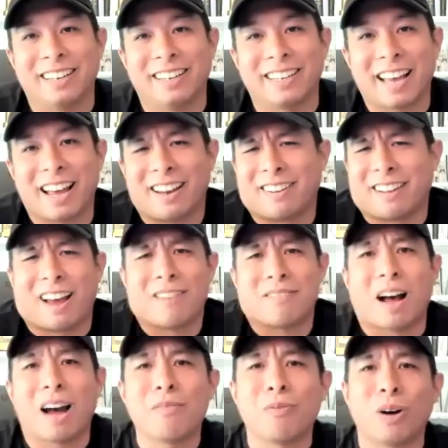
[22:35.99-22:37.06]
Again,
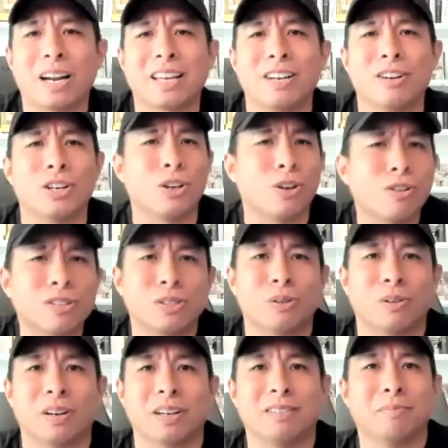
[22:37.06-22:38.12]
I want to hear your
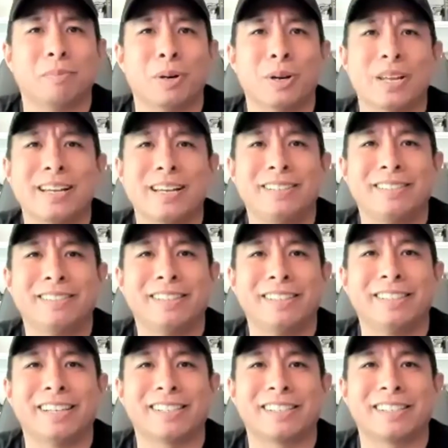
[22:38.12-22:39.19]
story, Bernice and
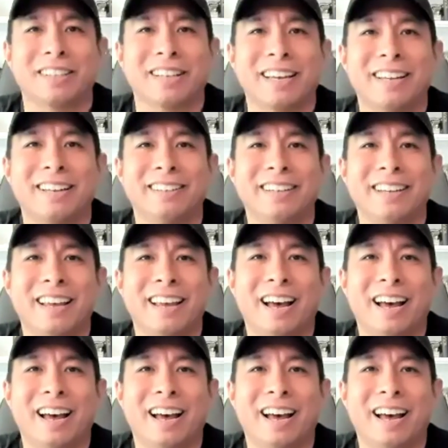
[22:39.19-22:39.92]
Jessalyn.